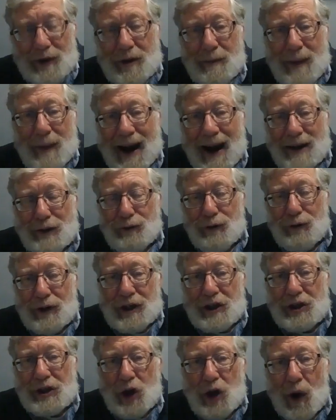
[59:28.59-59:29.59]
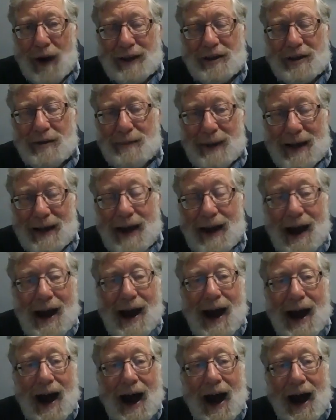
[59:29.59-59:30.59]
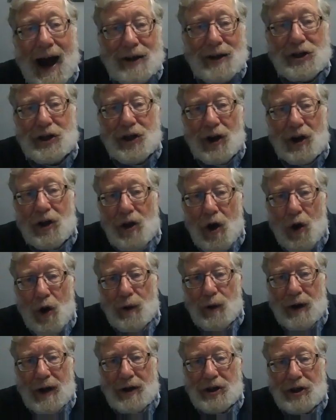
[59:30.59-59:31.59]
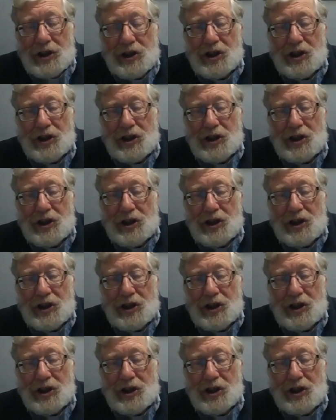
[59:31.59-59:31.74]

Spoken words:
The password is going to be Ashkelon